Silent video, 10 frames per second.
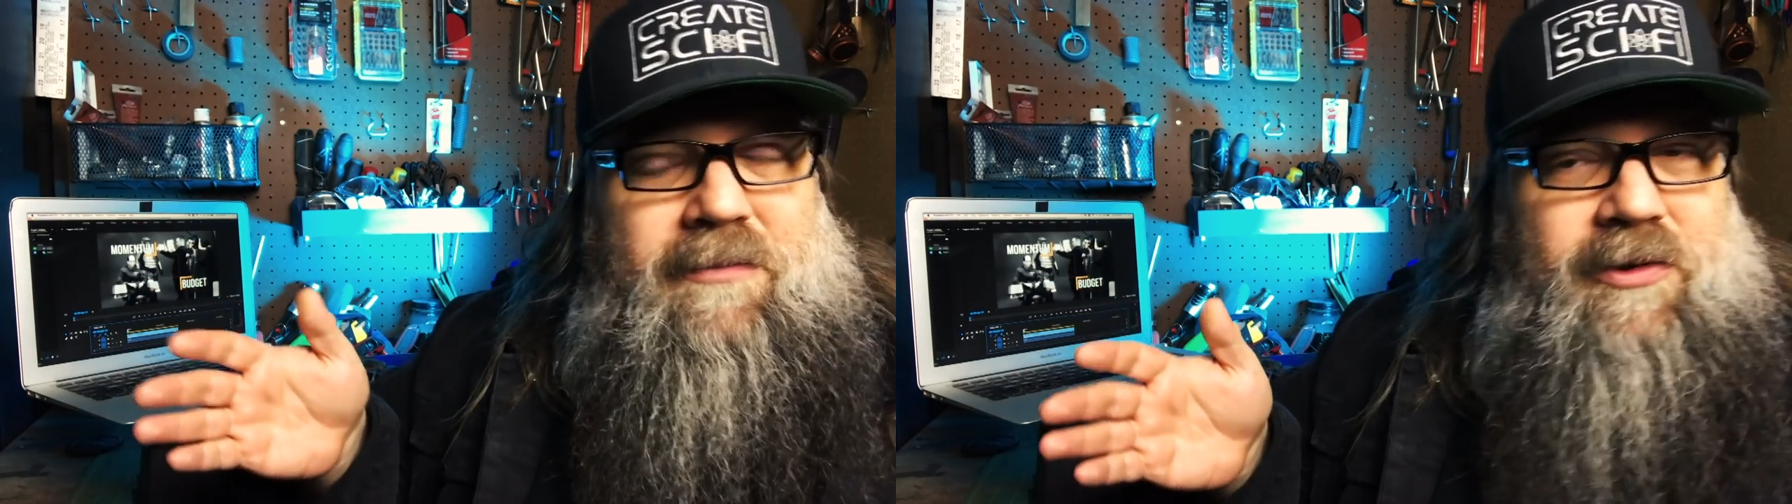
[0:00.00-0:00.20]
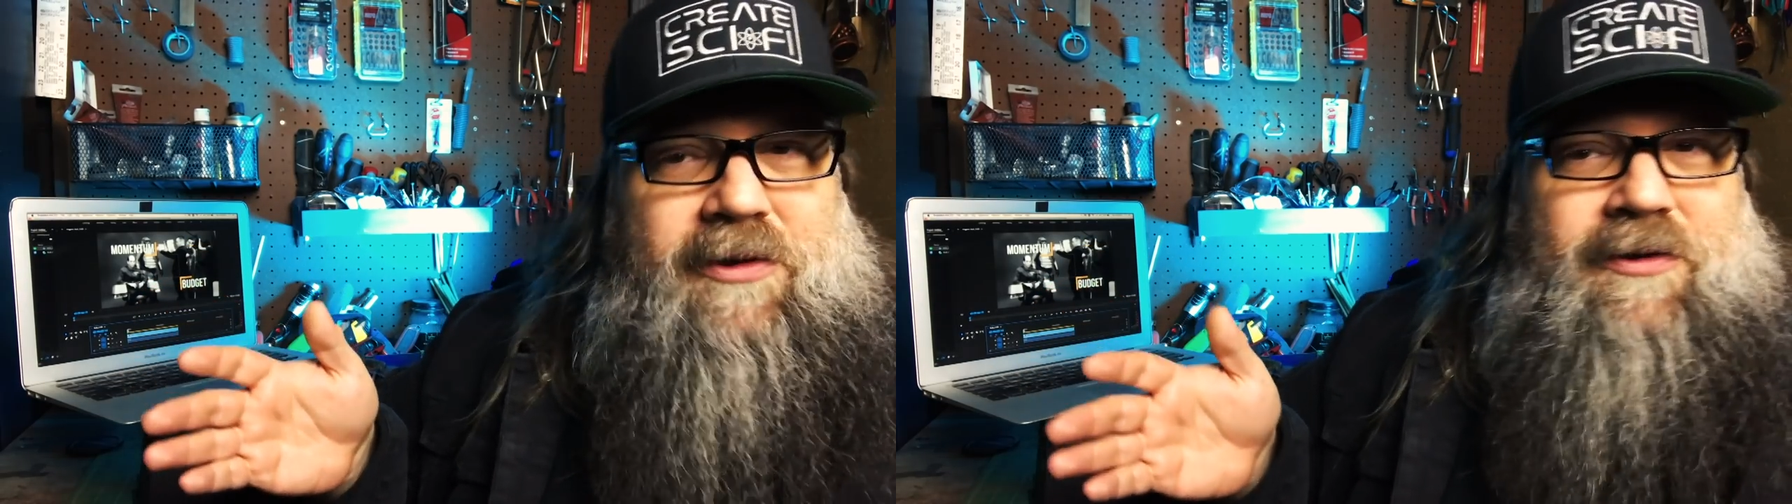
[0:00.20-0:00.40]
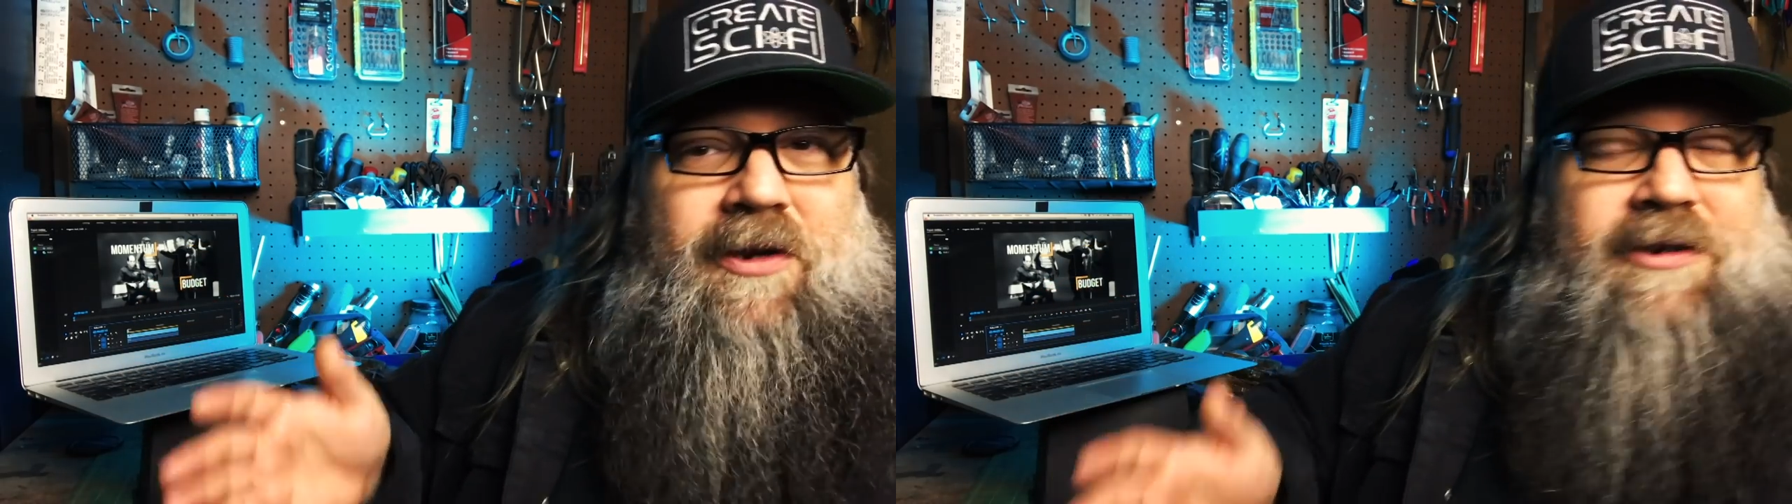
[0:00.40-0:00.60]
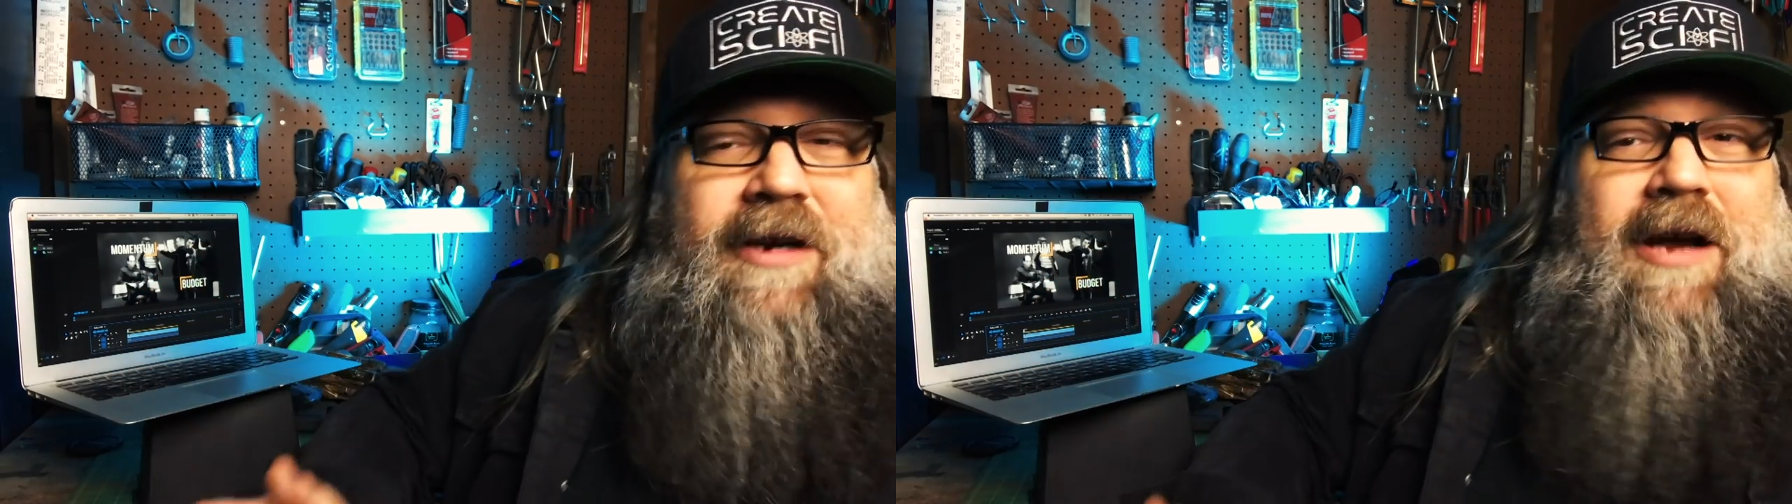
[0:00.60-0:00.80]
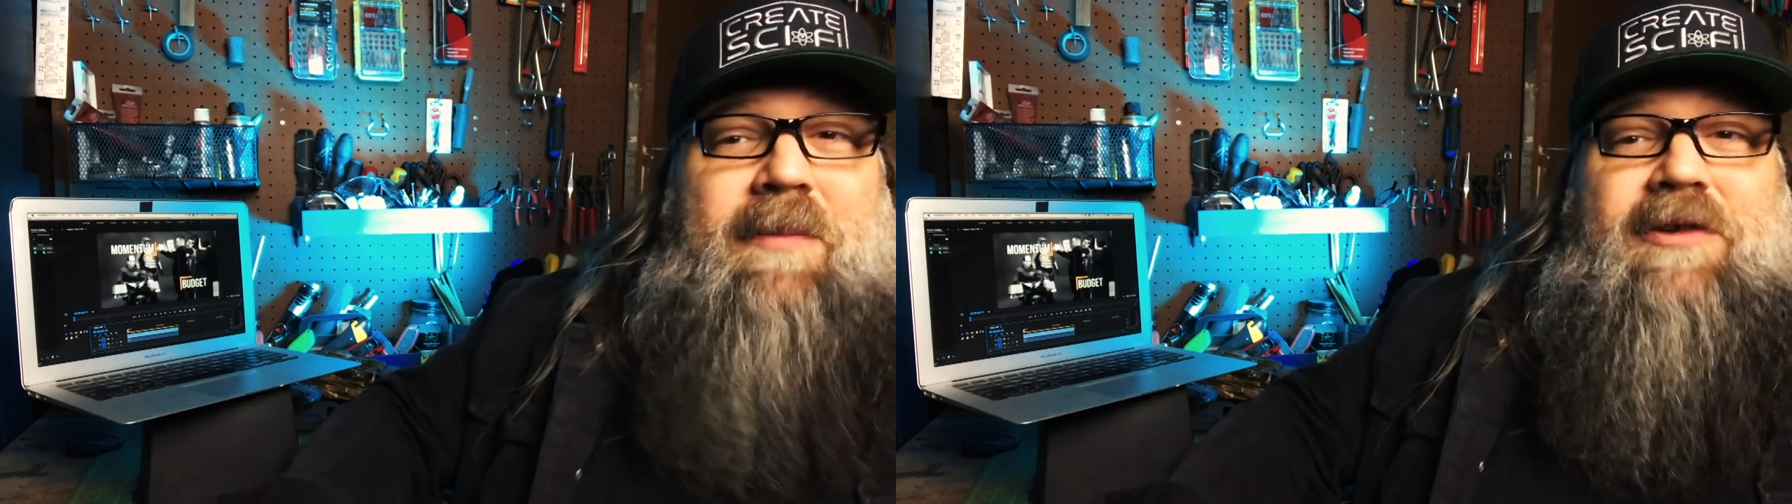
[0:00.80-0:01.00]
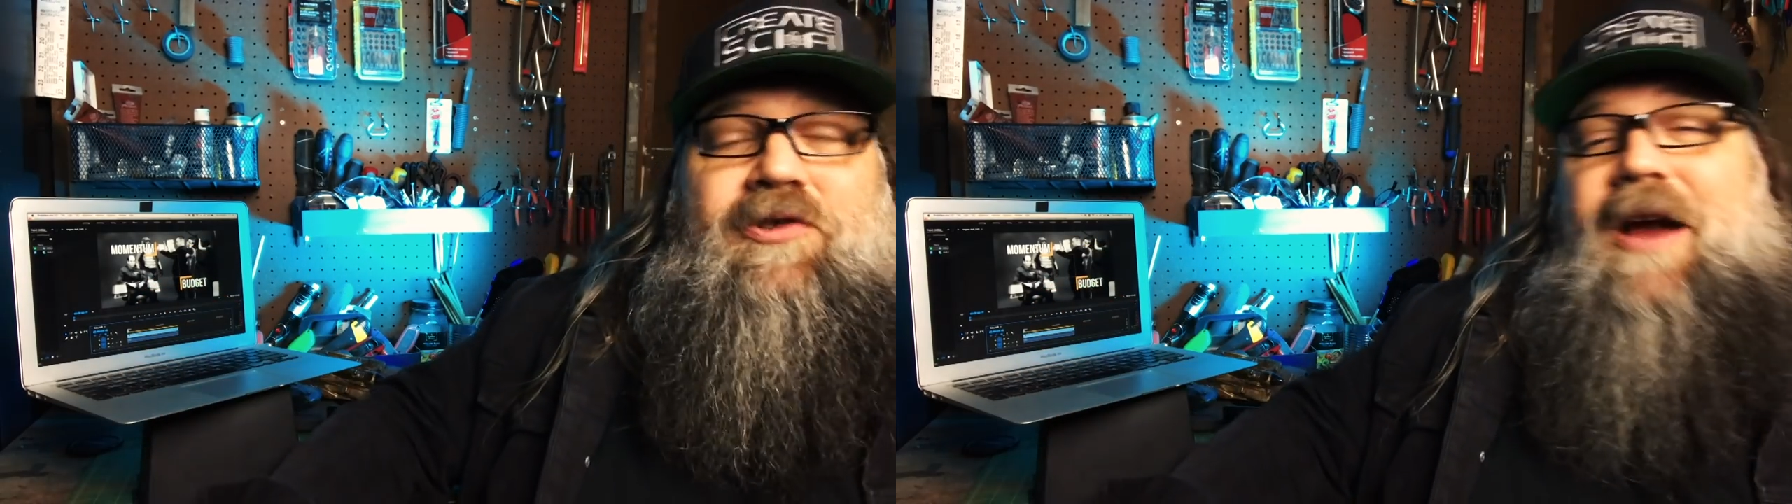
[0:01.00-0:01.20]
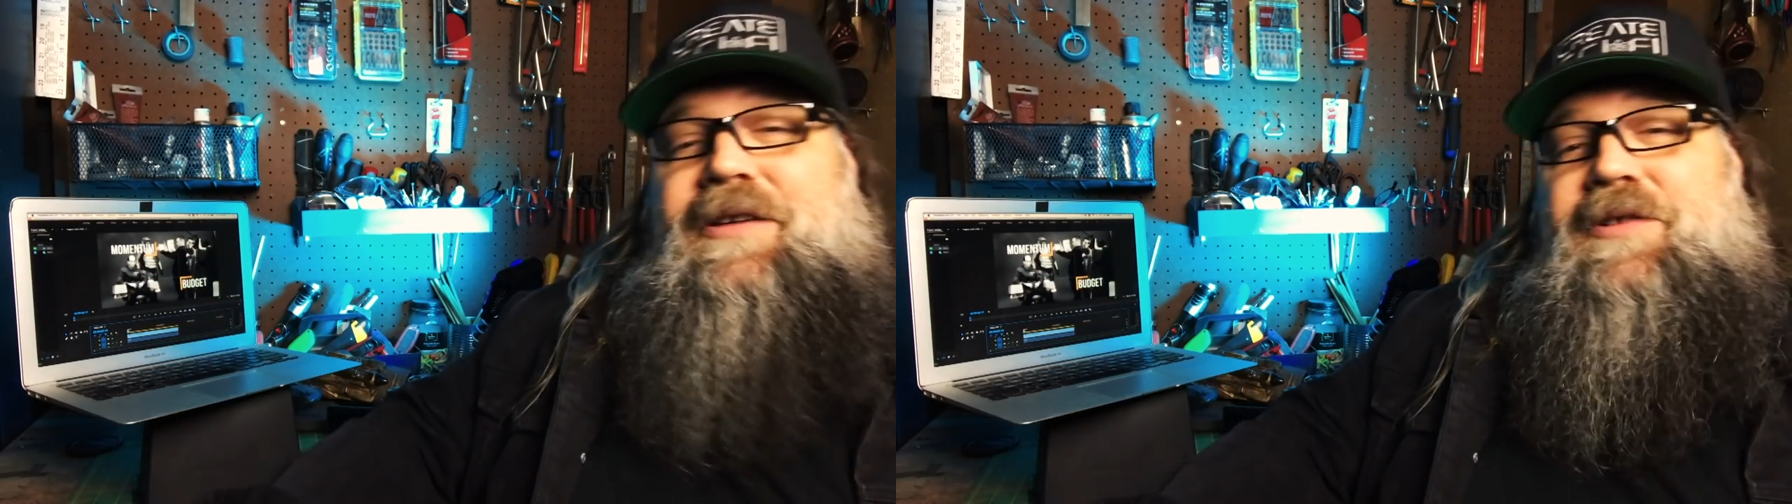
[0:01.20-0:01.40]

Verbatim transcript: It looks like I'm on track